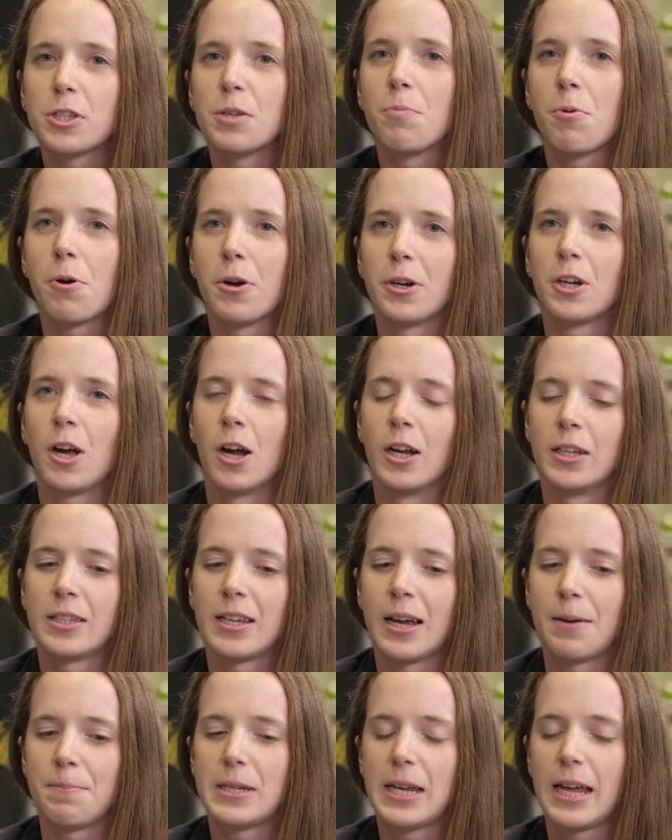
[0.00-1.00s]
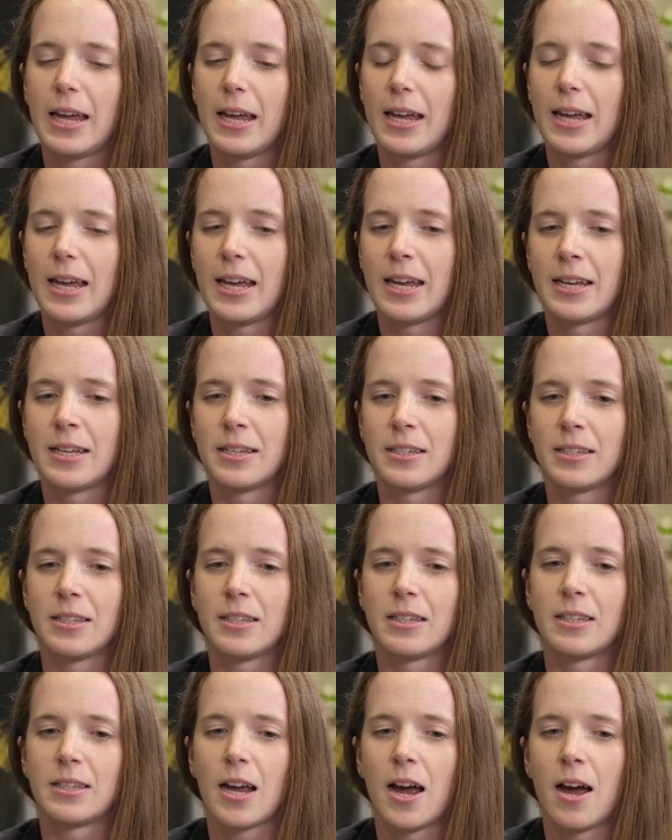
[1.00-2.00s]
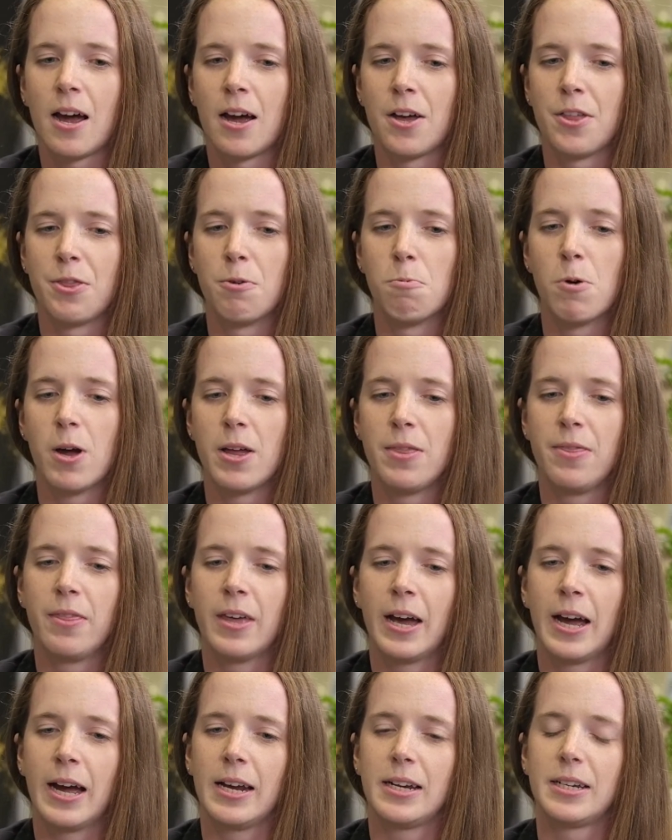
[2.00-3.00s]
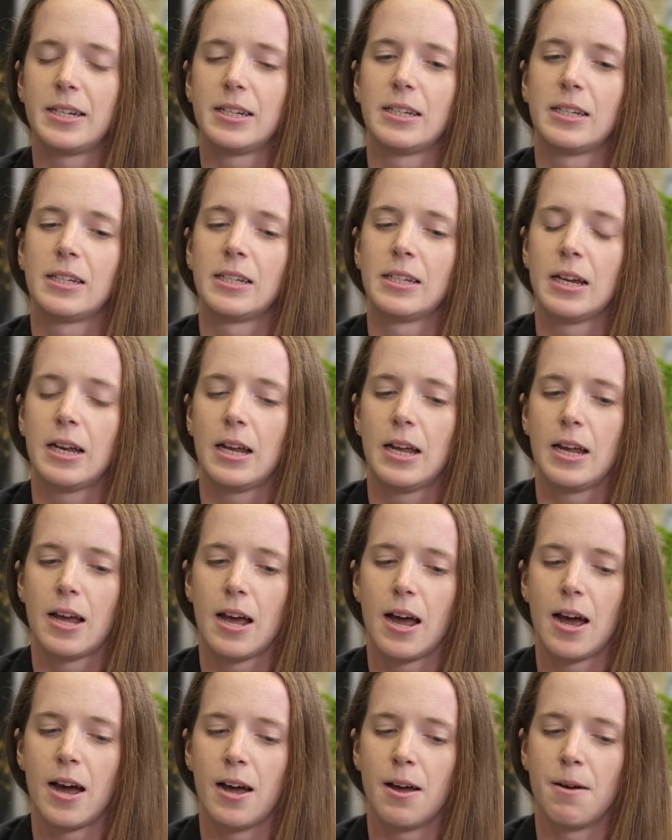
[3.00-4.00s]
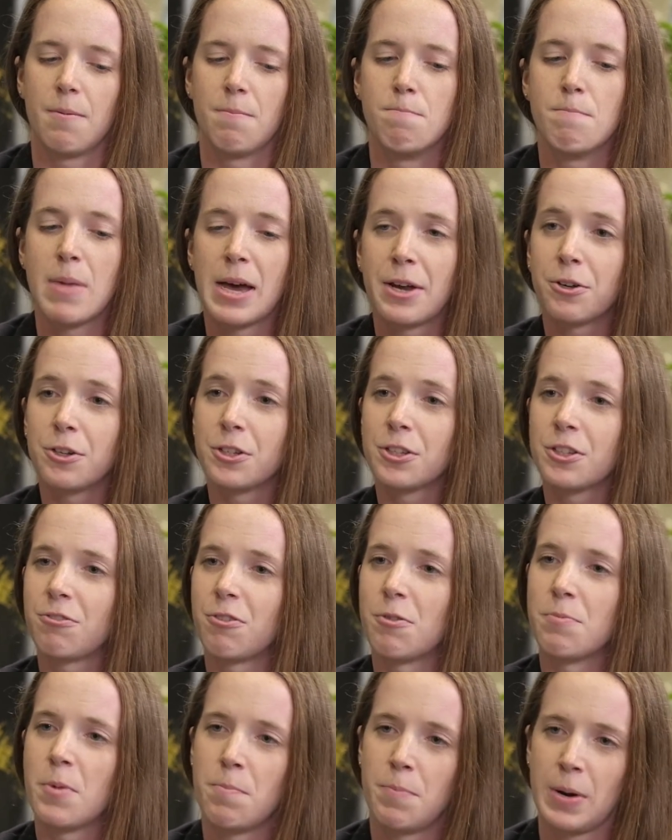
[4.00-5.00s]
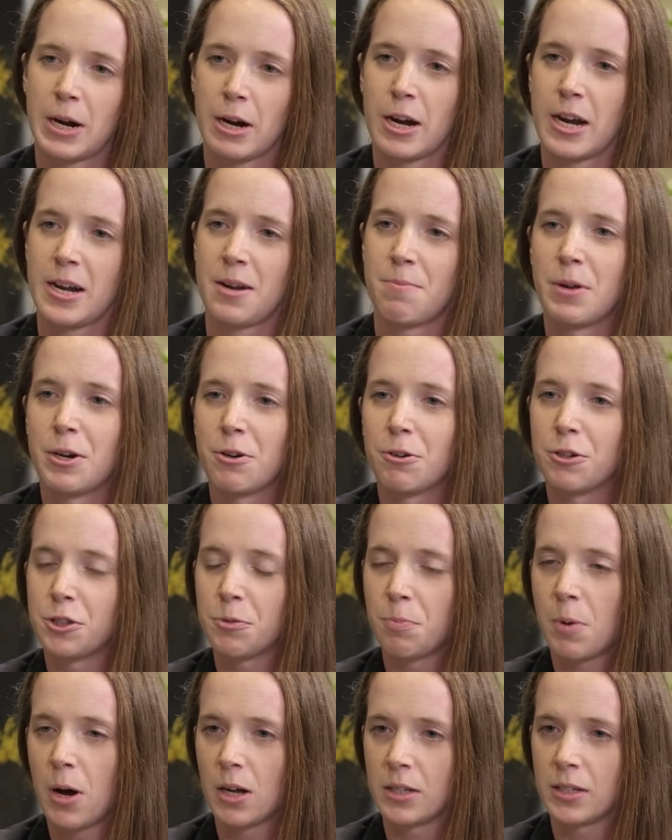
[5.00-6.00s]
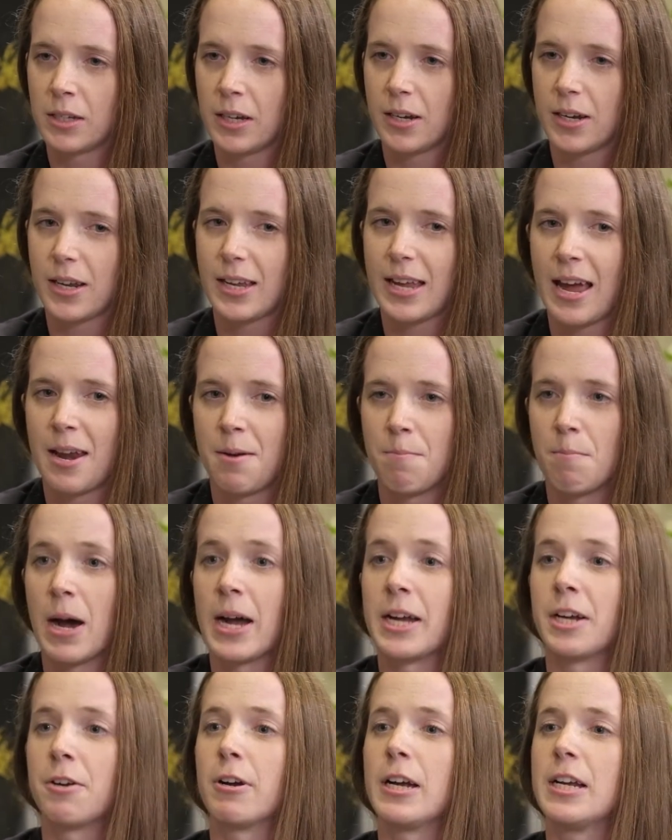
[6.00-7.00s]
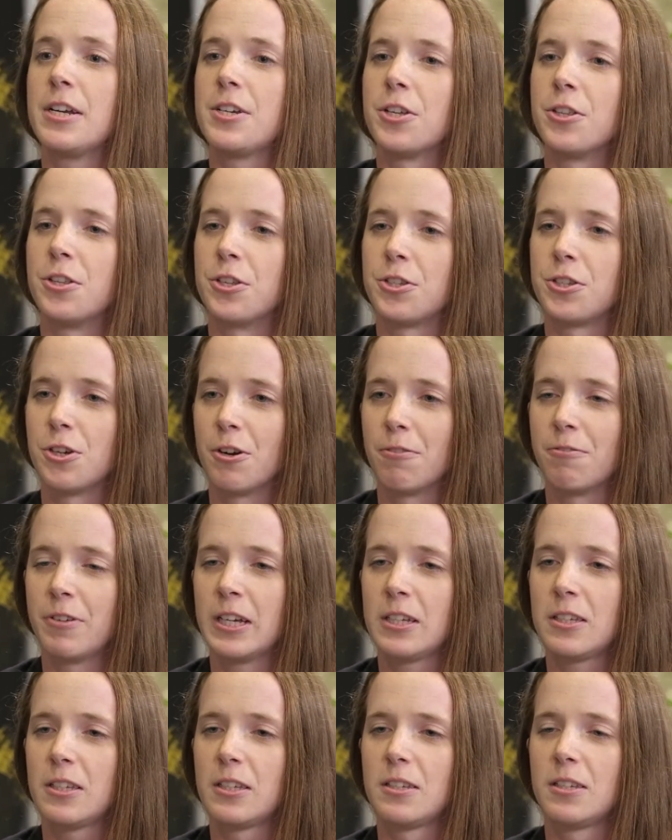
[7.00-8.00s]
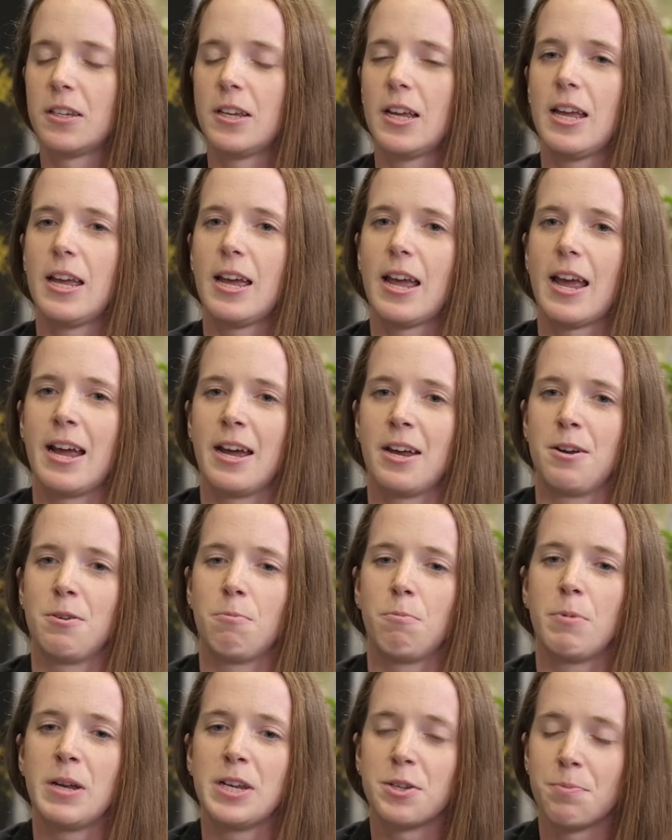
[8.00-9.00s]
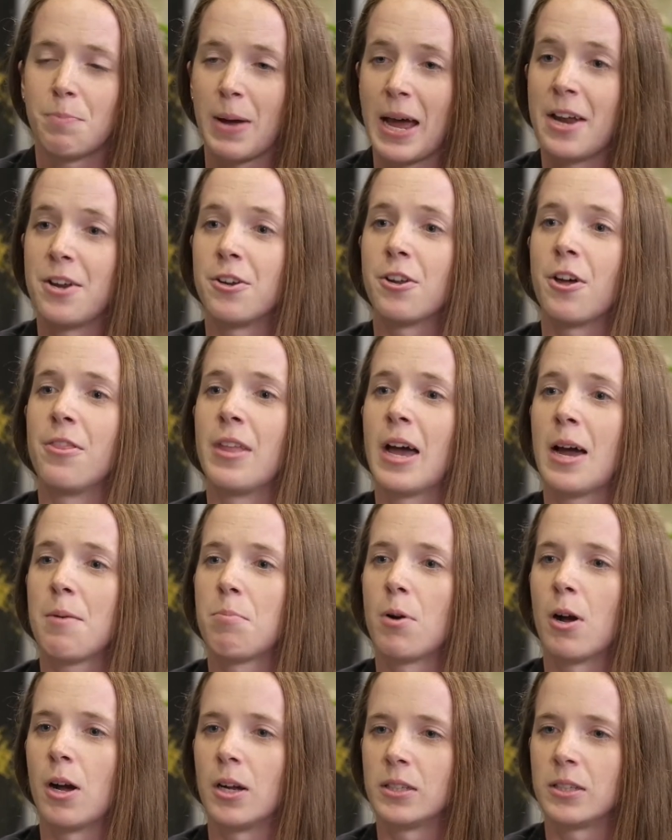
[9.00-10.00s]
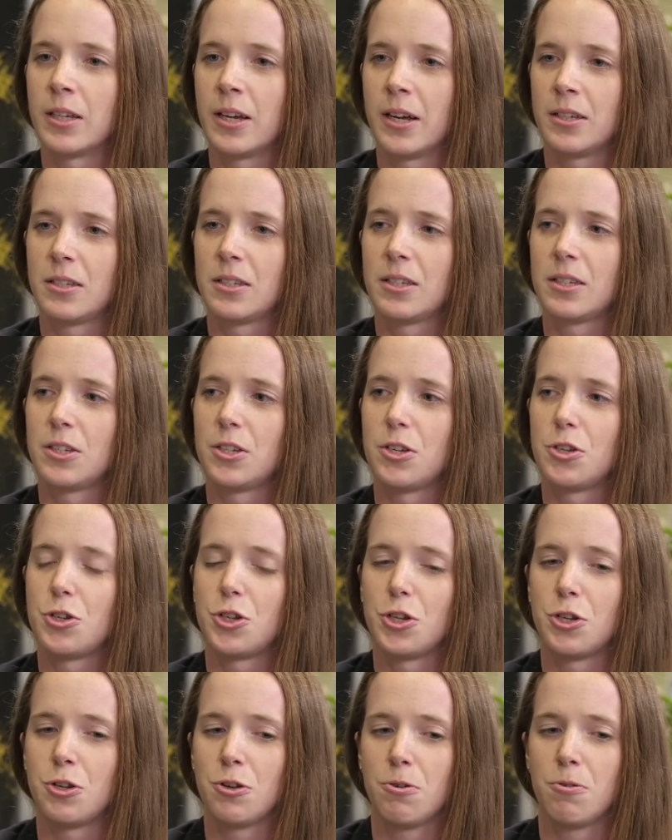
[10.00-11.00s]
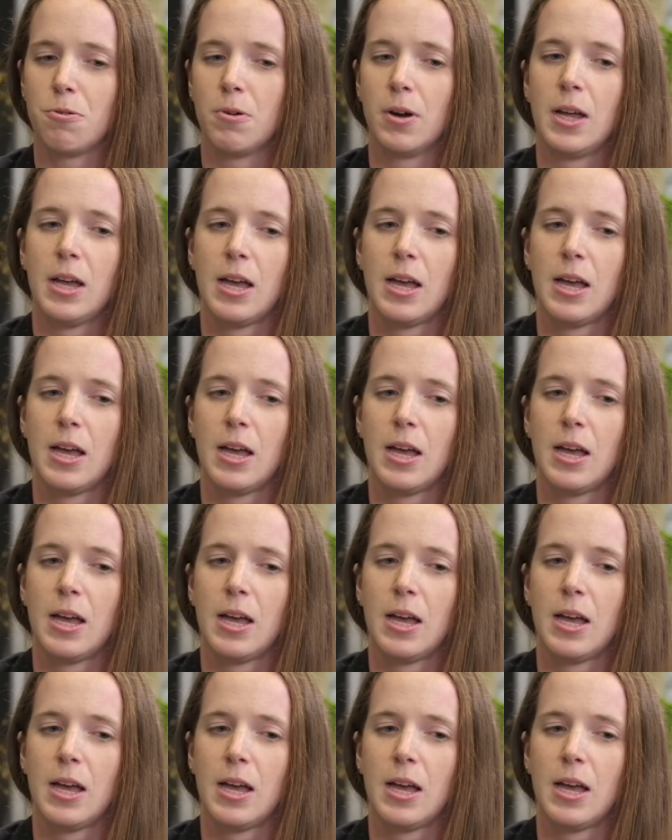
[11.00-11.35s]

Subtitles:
important concept is the one that metals from a buried mineral deposit can migrate to the surface, and we depend on that process to